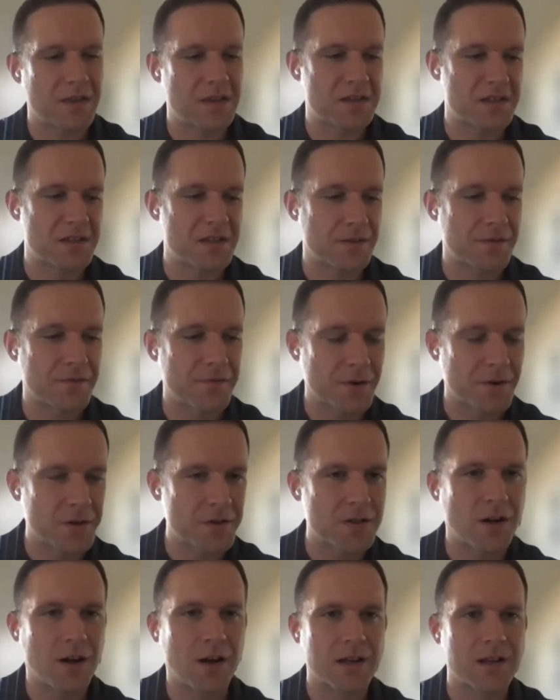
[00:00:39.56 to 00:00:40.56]
This is the
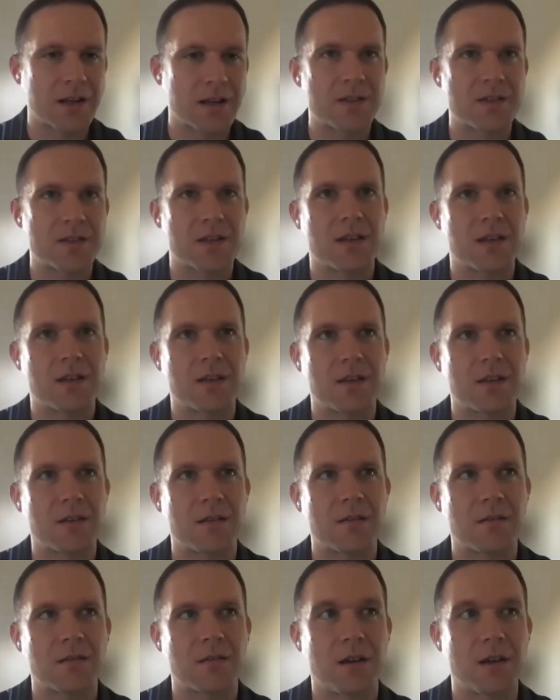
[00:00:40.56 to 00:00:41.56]
first audience in
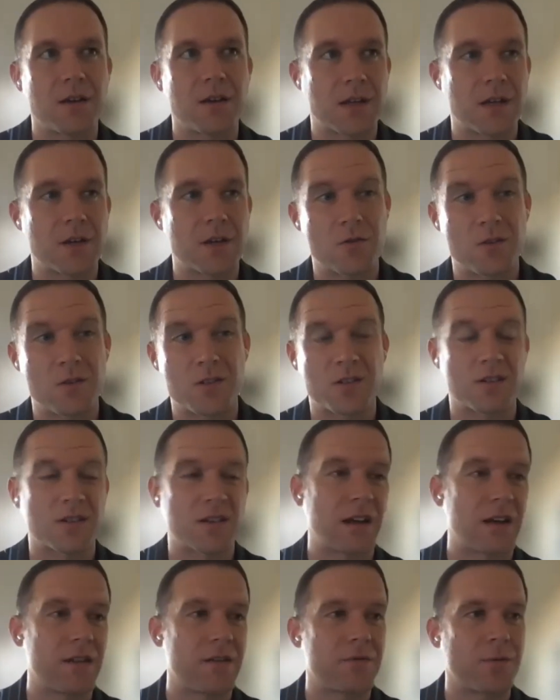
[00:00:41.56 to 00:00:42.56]
Los Angeles or
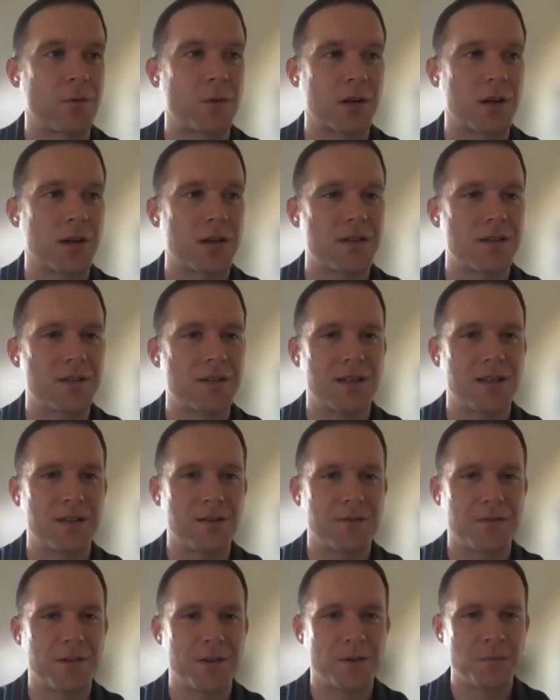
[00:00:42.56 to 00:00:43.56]
California to see
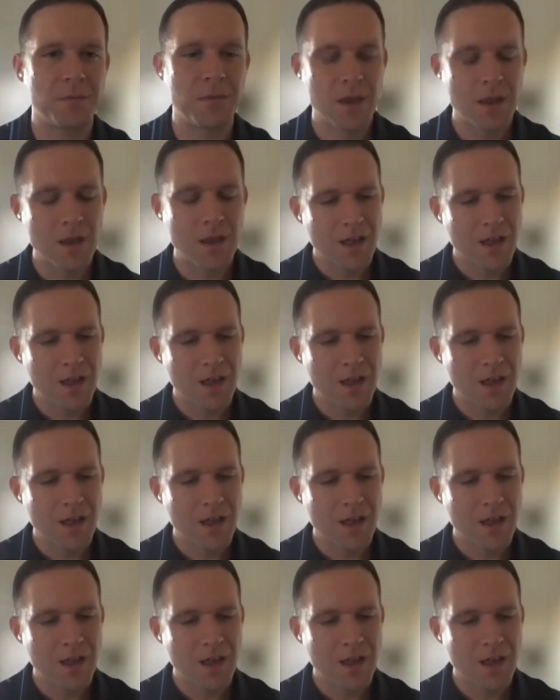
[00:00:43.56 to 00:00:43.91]
the film.